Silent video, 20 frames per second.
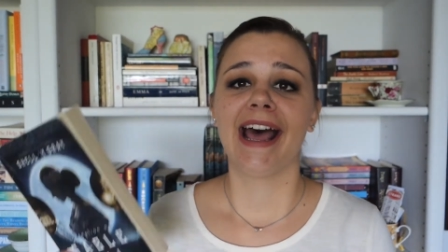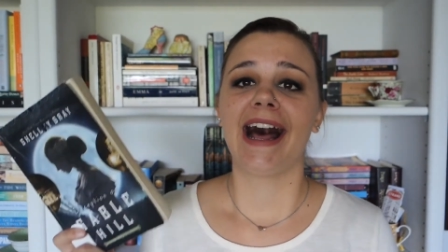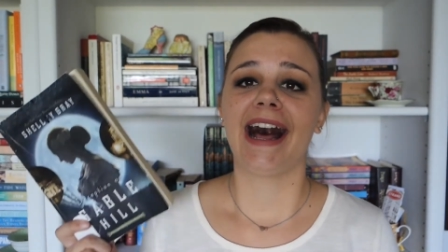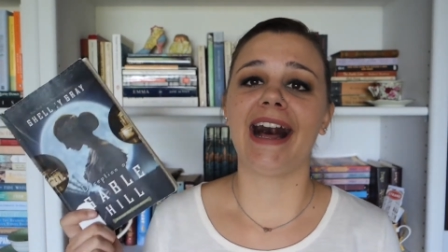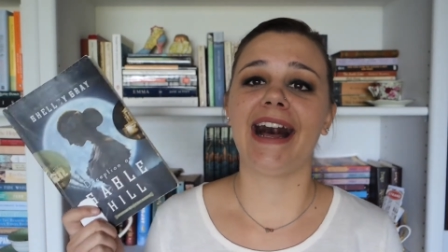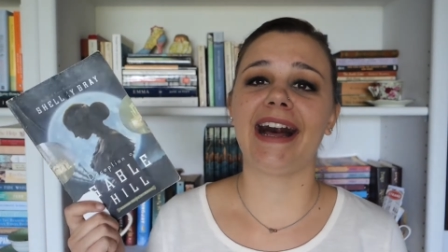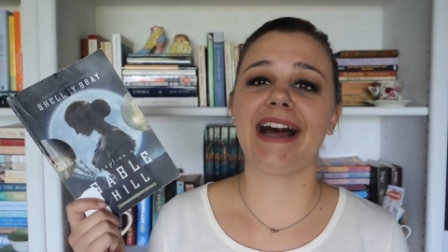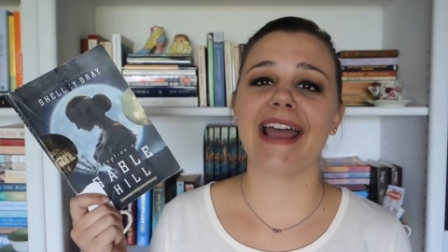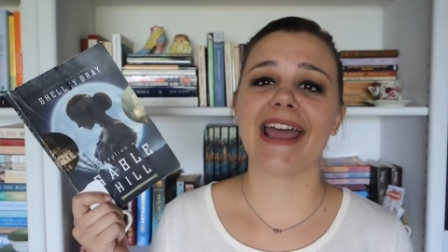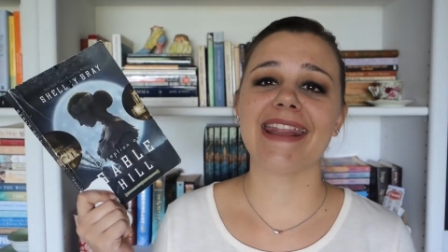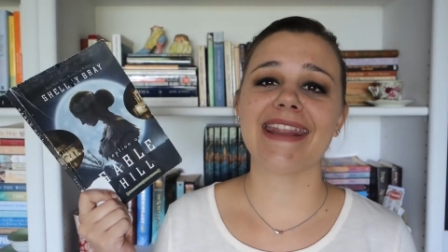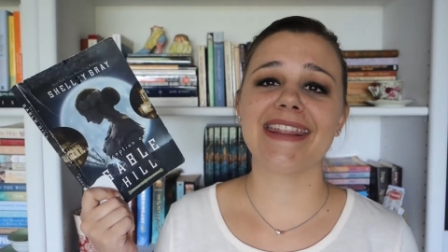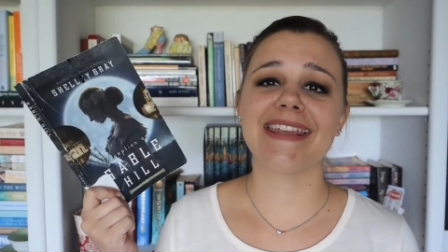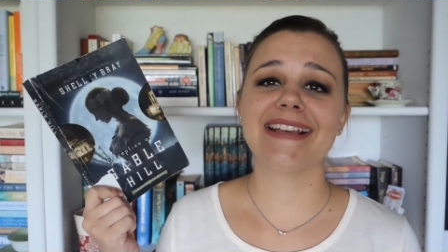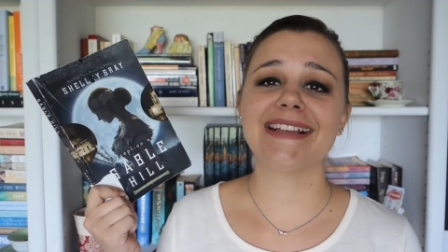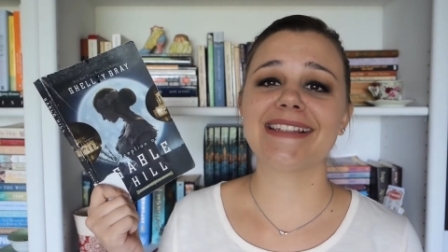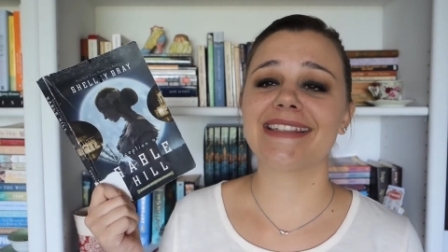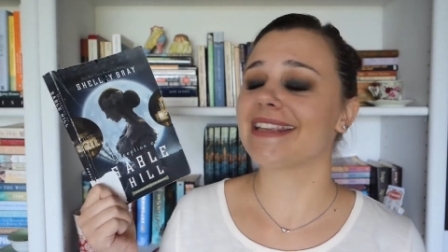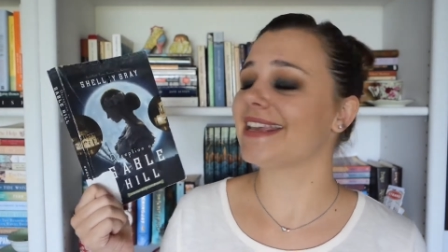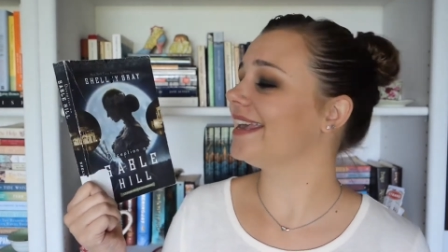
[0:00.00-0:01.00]
Uh, and
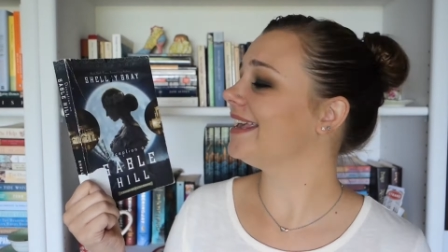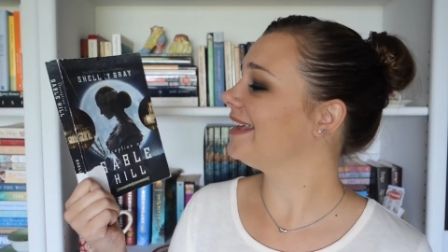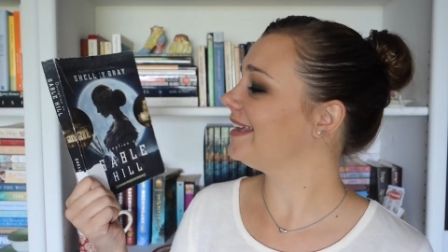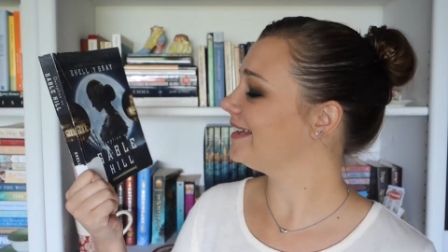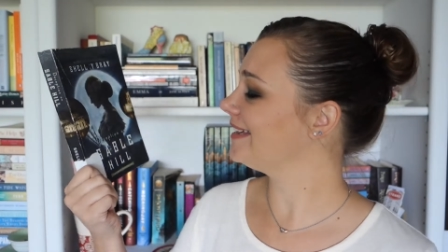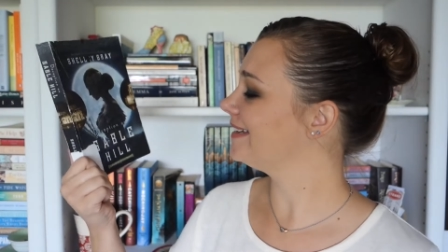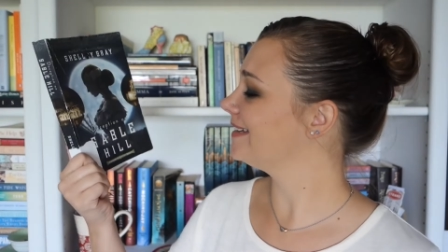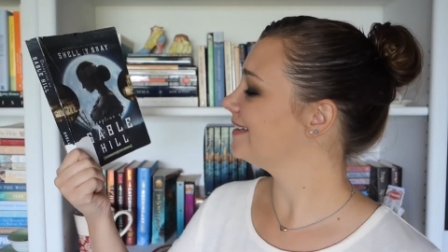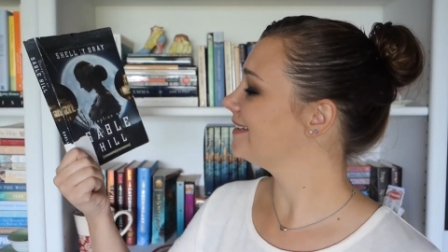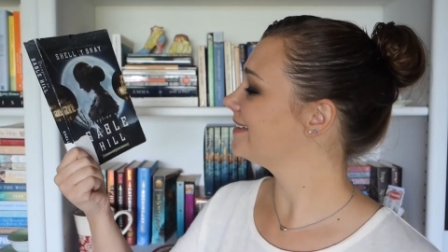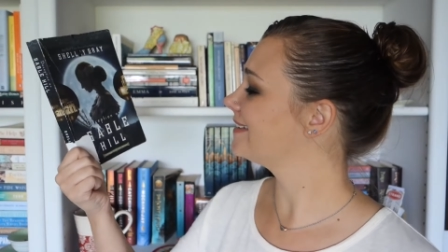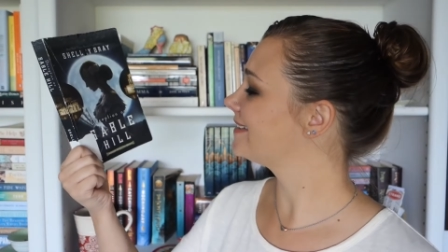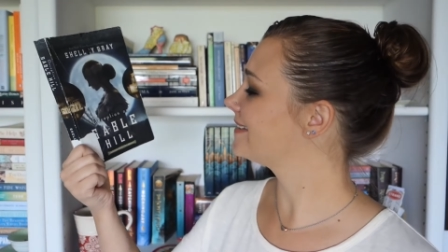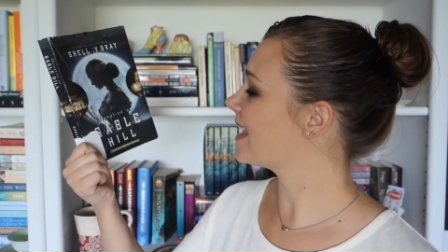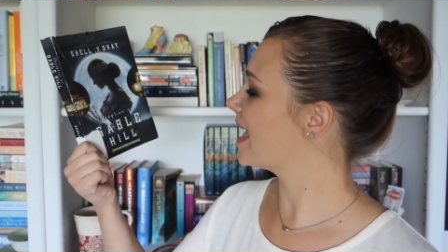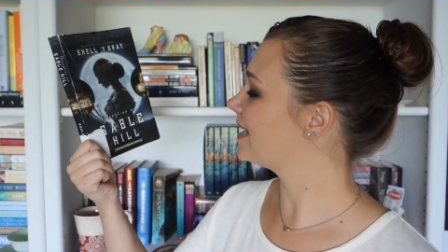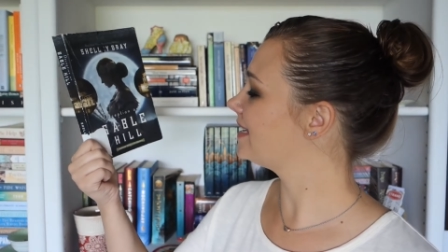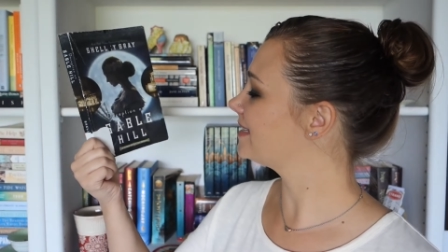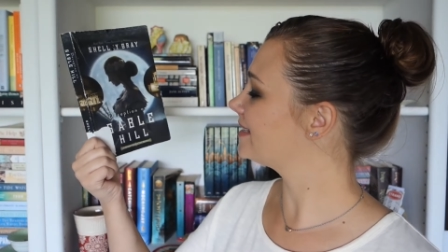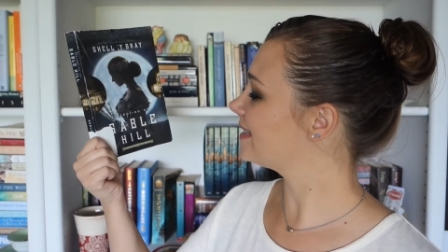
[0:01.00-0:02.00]
this is
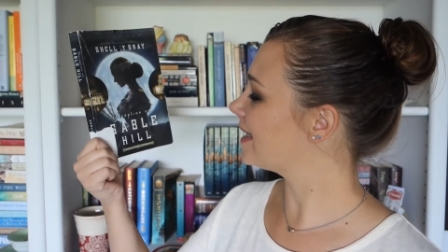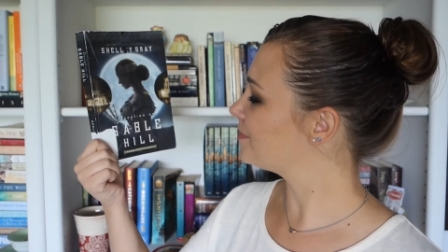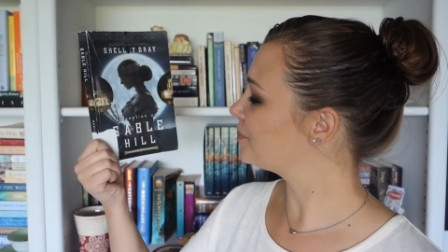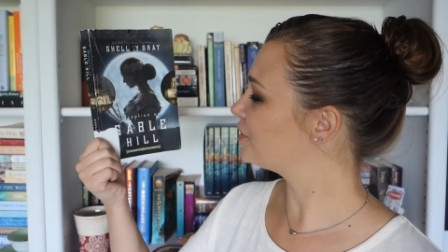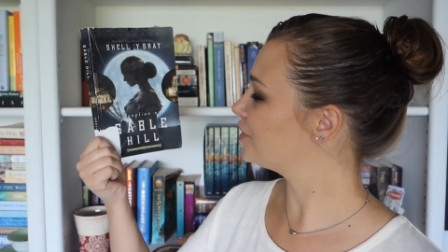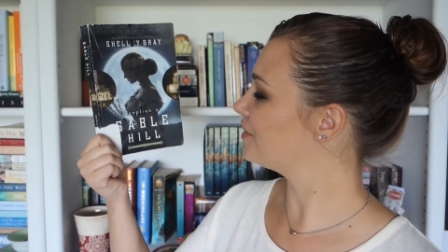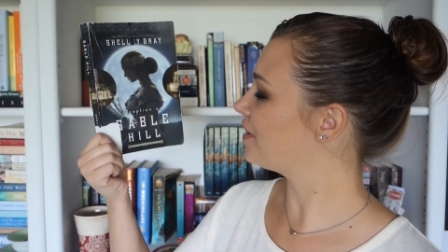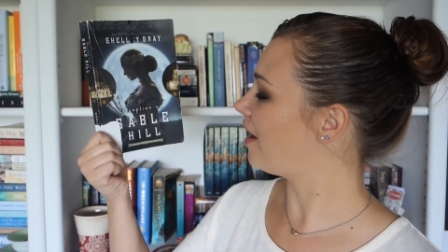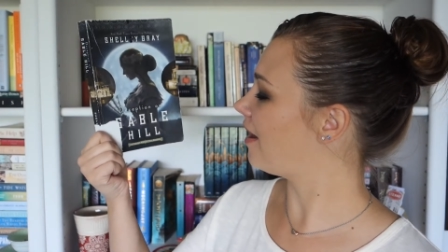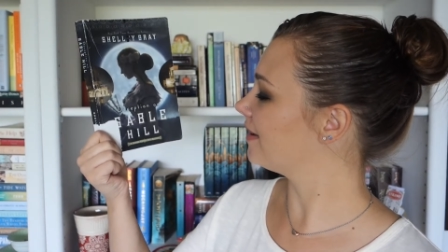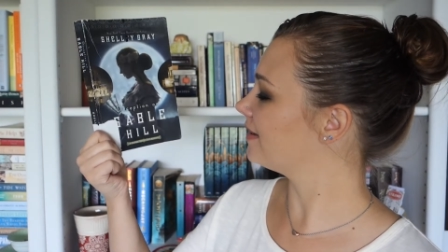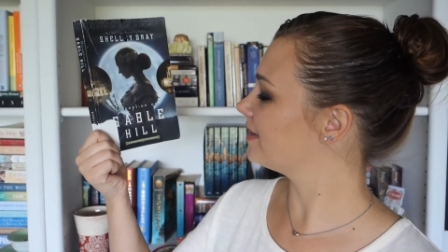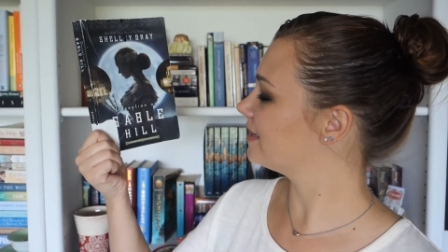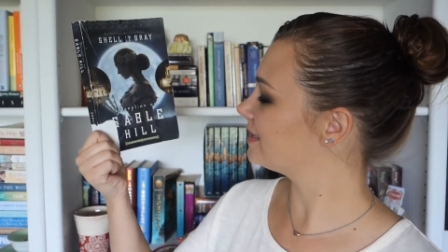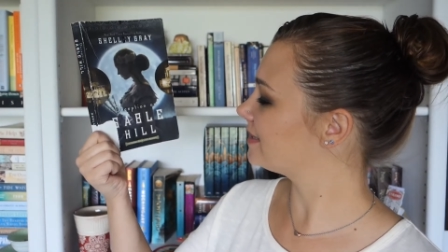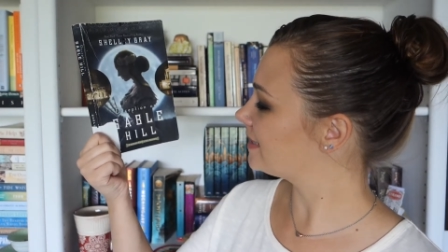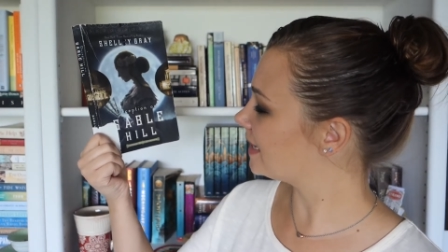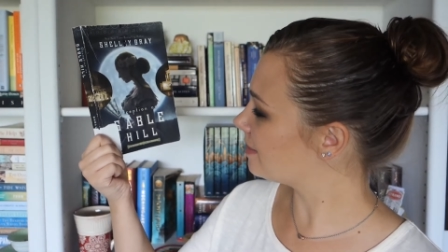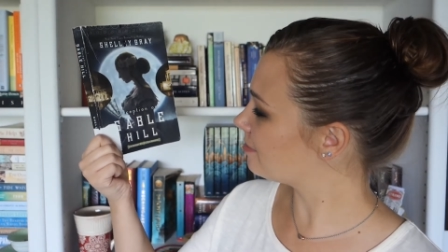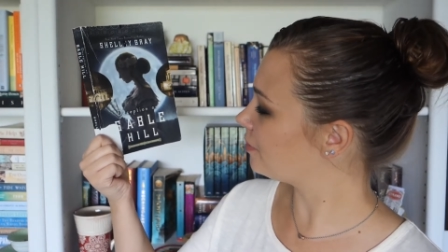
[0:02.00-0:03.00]
Deception on
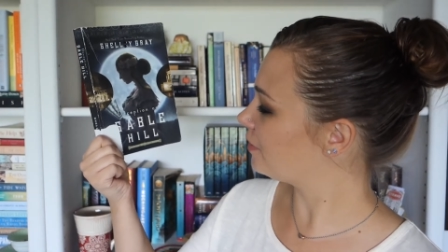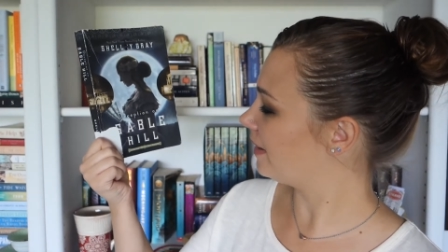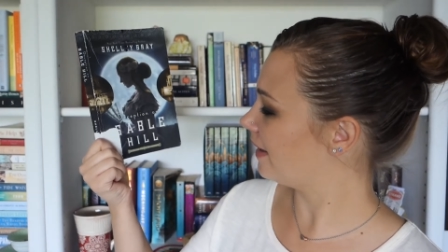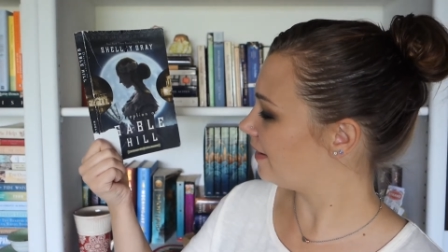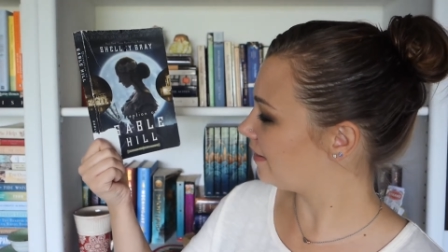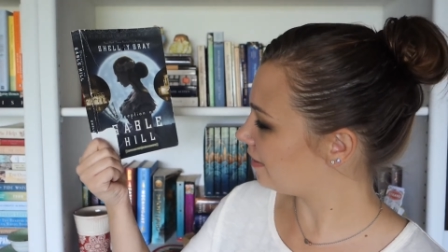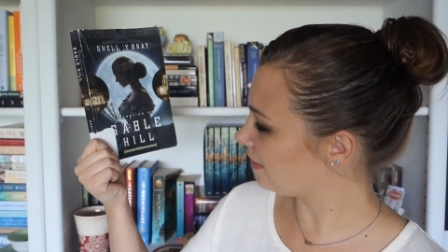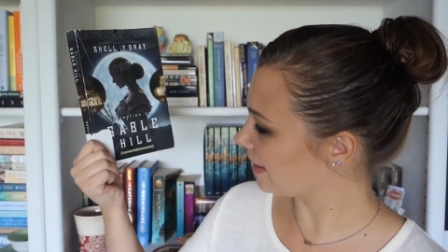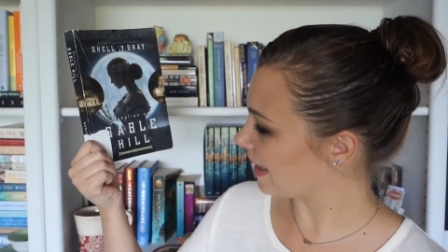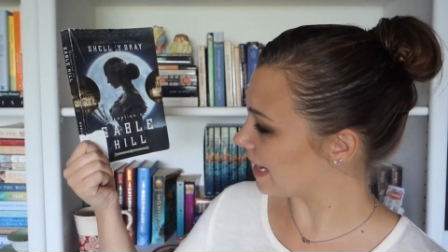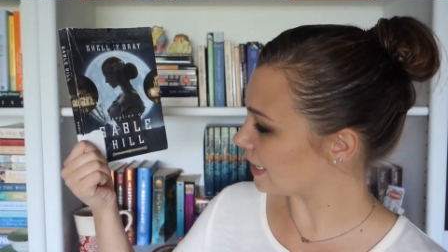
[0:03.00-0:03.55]
Sable Hill,